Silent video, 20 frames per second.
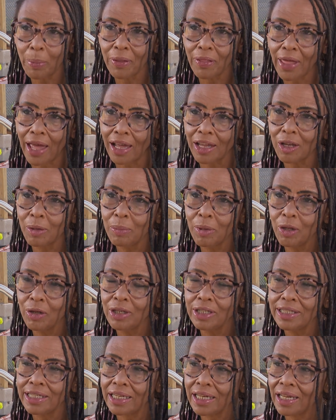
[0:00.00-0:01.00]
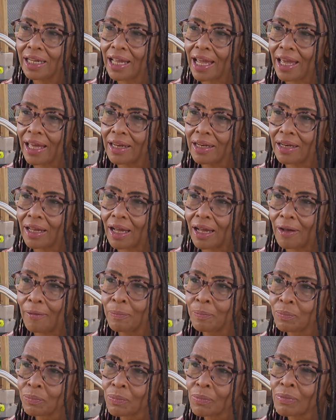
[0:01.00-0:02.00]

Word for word: in that community, and um,